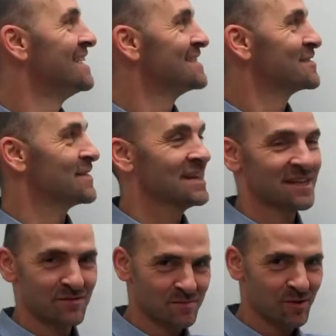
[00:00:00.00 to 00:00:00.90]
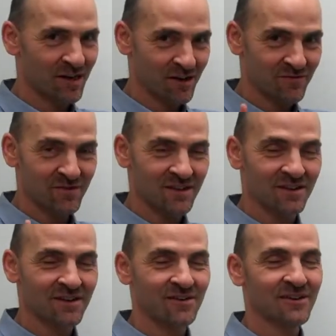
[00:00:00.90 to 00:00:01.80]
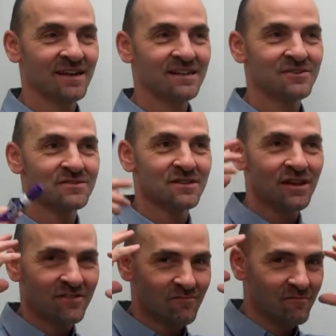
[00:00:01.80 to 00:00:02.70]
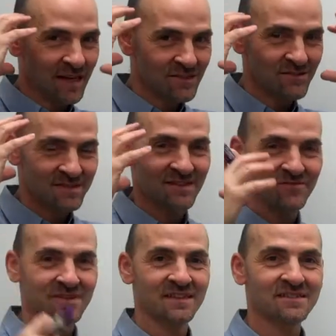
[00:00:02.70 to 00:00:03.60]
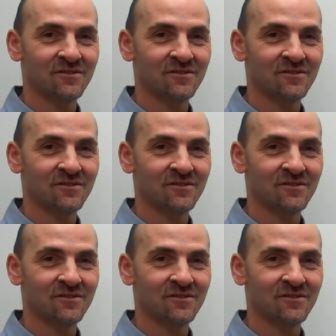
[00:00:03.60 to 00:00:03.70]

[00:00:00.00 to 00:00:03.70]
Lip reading: So that day was pretty hard for the hunger, and there's a lot of mental stuff with this.